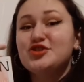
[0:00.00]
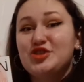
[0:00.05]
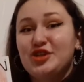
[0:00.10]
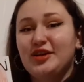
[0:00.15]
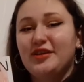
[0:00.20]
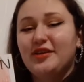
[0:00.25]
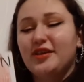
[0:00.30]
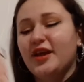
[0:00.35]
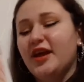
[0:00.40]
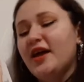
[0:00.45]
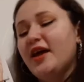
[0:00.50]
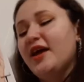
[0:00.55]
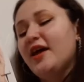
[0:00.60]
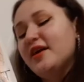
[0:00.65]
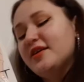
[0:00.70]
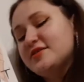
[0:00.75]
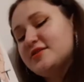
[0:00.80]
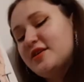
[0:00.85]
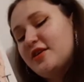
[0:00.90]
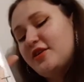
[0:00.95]
chill.
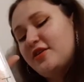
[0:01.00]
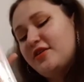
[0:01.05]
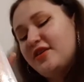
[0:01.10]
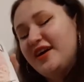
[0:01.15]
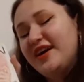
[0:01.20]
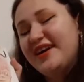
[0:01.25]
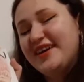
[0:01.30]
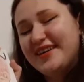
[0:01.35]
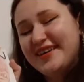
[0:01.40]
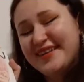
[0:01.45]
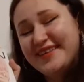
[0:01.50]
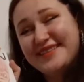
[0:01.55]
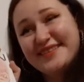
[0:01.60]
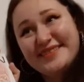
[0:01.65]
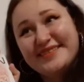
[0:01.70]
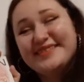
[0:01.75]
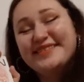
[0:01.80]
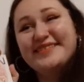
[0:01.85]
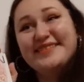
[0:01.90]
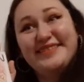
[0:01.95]
So,
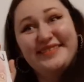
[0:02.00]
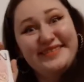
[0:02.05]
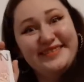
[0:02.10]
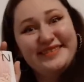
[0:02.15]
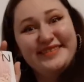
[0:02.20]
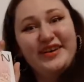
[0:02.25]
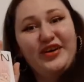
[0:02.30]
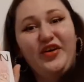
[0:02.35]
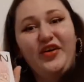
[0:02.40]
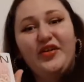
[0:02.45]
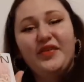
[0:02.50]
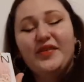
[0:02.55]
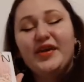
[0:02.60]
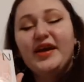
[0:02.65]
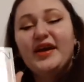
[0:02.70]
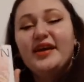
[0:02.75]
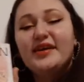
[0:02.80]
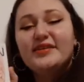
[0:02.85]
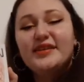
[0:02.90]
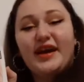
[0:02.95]
cool,
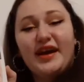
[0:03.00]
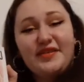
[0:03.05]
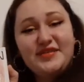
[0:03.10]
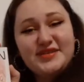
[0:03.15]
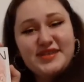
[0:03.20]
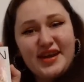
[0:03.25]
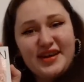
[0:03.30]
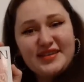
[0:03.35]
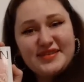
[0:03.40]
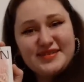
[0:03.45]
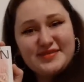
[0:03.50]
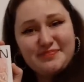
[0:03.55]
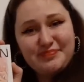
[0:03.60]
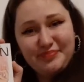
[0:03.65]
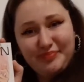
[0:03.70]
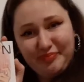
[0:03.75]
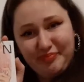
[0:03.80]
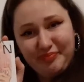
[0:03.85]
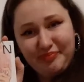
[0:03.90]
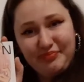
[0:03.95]
they have sex,
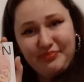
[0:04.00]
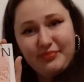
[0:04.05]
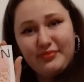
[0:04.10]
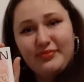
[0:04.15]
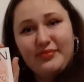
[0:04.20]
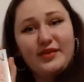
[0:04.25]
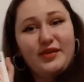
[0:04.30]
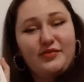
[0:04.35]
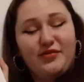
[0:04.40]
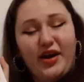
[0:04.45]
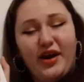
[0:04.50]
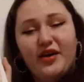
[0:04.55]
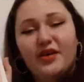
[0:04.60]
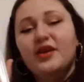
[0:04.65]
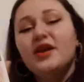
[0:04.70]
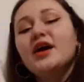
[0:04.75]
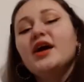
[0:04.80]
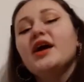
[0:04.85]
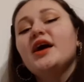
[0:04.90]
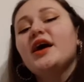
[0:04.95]
fire,
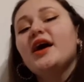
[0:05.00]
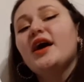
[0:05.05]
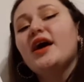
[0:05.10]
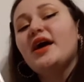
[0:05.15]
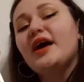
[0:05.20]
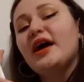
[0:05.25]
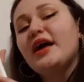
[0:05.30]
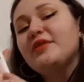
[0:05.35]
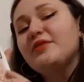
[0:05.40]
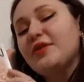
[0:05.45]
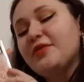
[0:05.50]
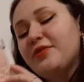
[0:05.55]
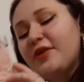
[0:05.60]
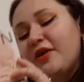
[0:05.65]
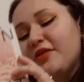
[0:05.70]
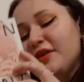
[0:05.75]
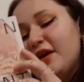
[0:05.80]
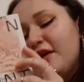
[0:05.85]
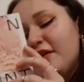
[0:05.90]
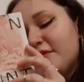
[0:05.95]
and we
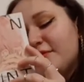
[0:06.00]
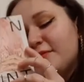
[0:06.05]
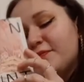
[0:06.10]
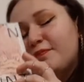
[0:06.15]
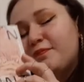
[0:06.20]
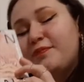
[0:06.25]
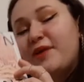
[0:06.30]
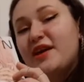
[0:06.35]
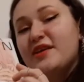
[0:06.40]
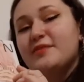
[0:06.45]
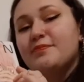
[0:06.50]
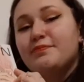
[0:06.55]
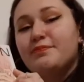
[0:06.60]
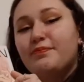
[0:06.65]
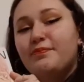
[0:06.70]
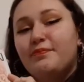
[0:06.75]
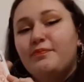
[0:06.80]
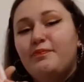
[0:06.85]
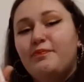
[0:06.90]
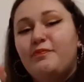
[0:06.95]
found out,
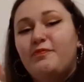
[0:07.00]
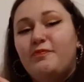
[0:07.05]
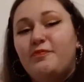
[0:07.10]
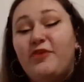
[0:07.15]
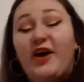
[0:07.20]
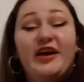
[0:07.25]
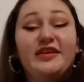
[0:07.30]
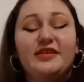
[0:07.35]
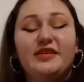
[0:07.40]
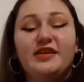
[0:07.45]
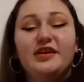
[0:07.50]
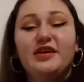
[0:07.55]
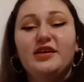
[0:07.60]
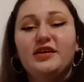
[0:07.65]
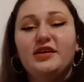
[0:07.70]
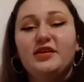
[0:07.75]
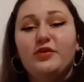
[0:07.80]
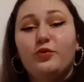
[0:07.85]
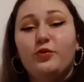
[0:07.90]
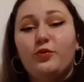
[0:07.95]

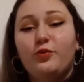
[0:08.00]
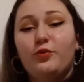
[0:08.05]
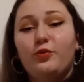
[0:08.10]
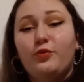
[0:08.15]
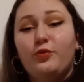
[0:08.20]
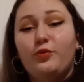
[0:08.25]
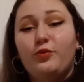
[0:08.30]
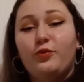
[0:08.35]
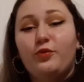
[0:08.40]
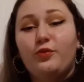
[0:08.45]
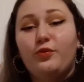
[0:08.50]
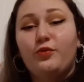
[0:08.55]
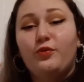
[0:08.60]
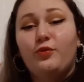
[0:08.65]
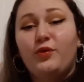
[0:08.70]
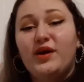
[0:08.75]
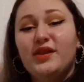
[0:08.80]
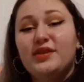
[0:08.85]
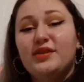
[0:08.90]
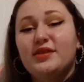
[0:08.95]
finally,
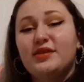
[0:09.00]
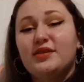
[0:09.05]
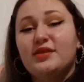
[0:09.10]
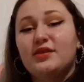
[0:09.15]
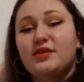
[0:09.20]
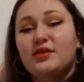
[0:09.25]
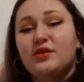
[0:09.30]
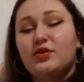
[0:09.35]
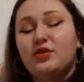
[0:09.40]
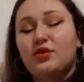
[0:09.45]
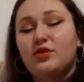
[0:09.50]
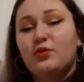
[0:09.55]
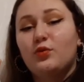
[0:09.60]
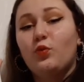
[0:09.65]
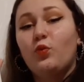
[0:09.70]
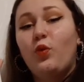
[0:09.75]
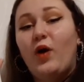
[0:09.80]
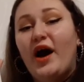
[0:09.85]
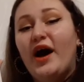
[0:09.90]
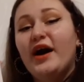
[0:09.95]

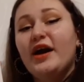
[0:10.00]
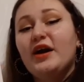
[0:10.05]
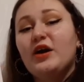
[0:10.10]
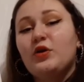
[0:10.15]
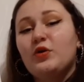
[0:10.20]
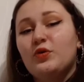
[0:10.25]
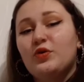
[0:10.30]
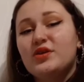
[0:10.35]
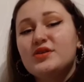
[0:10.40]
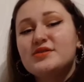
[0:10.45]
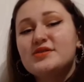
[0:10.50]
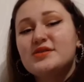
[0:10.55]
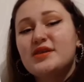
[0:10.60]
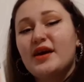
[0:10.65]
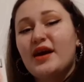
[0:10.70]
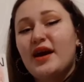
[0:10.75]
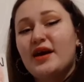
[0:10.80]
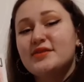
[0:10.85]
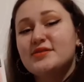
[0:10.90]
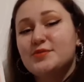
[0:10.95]
why Kurose
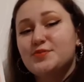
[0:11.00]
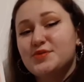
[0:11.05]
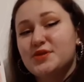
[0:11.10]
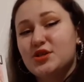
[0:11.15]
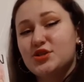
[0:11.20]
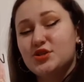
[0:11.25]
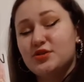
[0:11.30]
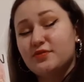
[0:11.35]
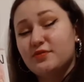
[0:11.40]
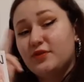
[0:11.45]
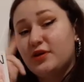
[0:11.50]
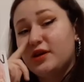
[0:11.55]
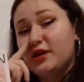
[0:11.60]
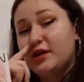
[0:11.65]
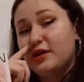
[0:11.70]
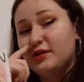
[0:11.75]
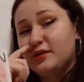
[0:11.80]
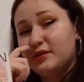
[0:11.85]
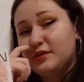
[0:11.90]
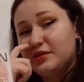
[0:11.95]
has obsession
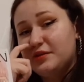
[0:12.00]
with